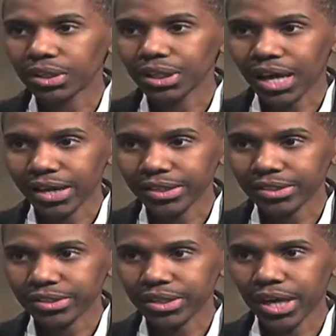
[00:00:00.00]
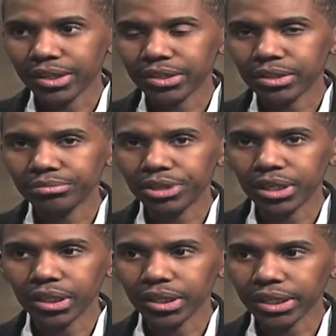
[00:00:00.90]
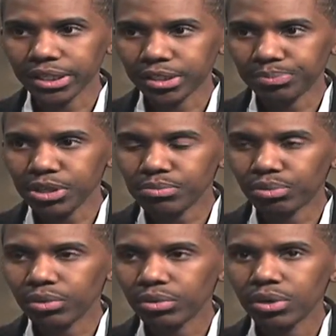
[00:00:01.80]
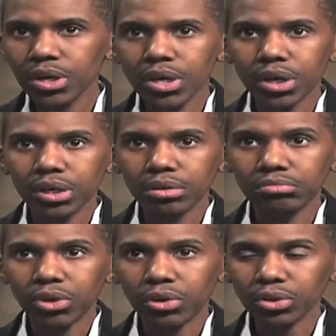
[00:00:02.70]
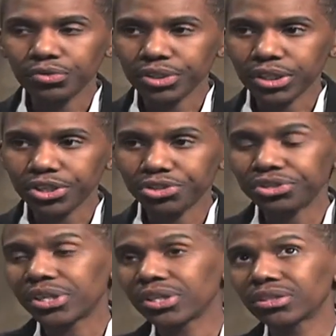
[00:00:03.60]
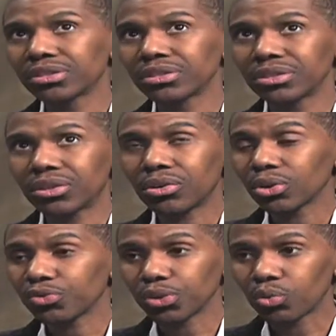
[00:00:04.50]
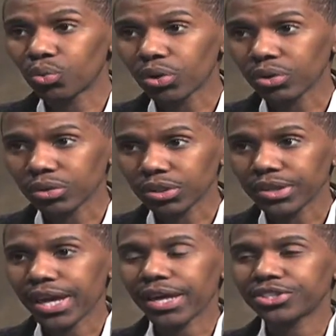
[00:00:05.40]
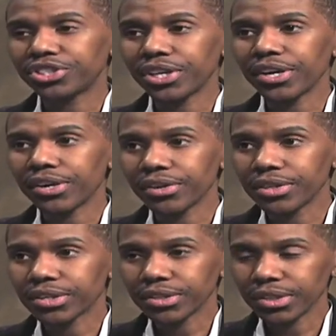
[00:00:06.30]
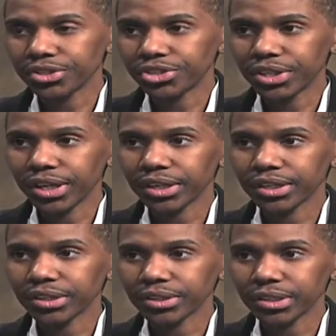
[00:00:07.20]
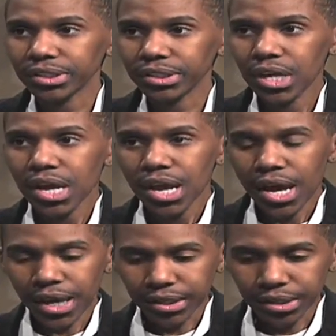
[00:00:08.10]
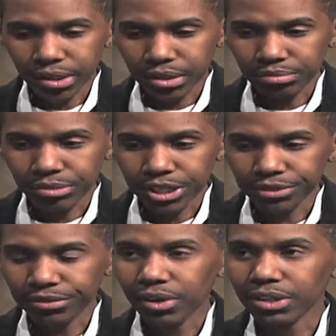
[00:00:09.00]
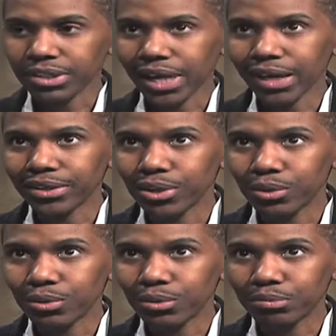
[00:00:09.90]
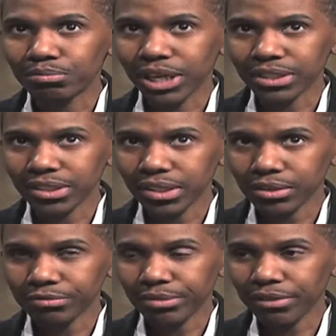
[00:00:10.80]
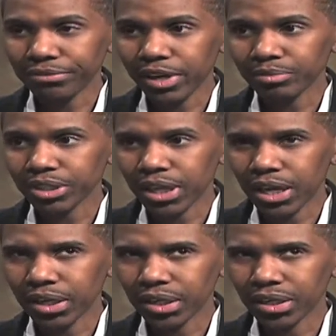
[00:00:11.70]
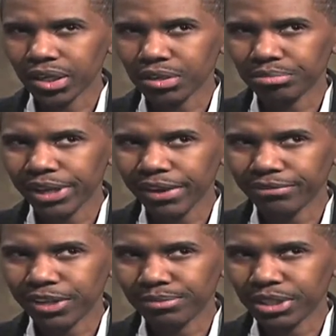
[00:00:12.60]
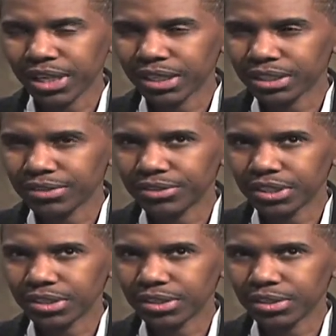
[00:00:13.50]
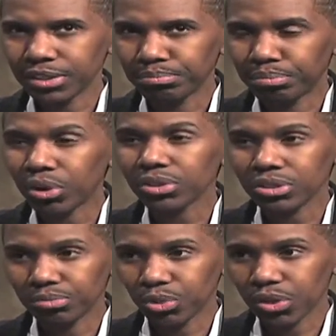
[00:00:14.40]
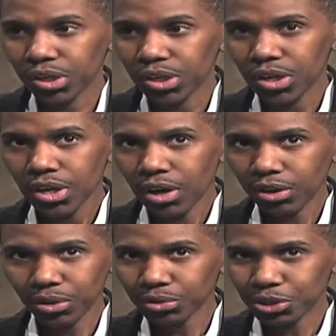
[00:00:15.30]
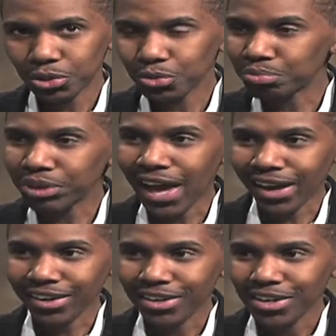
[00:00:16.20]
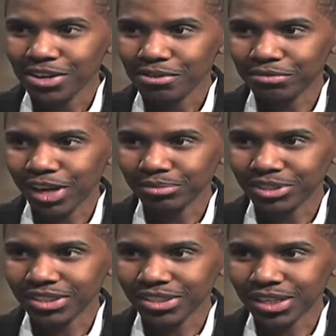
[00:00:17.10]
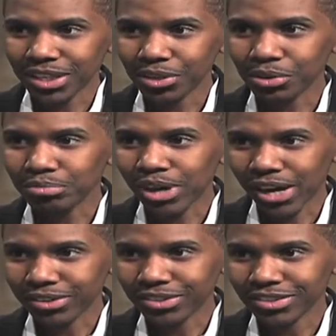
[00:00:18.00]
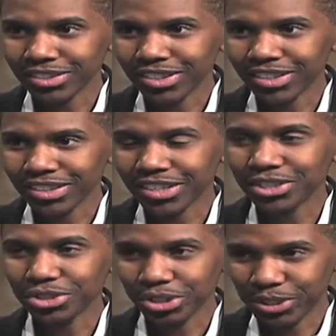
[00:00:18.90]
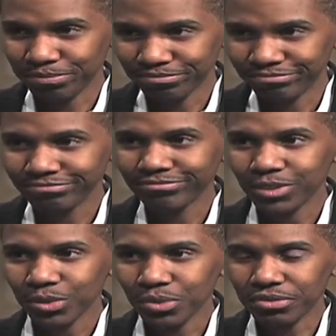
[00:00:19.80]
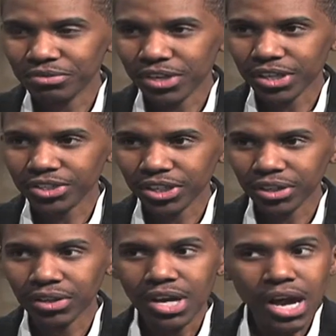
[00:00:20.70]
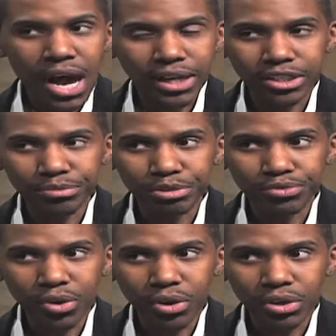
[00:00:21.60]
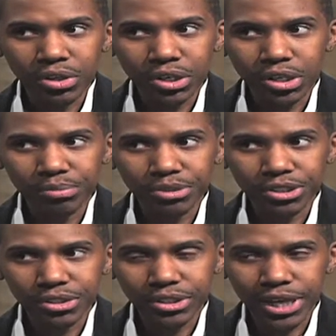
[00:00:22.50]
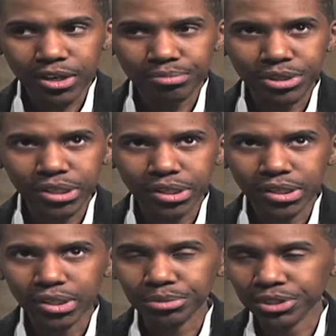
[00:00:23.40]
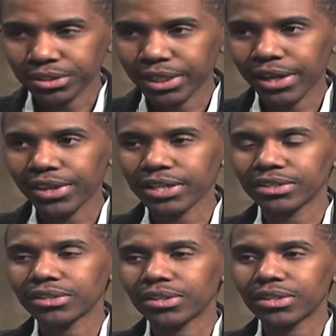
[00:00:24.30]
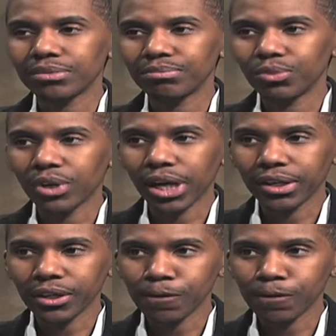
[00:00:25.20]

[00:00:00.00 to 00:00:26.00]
Alliance, and um, it links people um, all over the country and all over the world that share this uh, genetic illness. Right. And um, as far as I know, myself, my family, and another black family that lives in Baltimore mm -hmm. are the only two black families that they know about in oh, the country. Right? Wow, that's with VHL. I could be wrong up until now, but uh, up until now, that's um, what I know.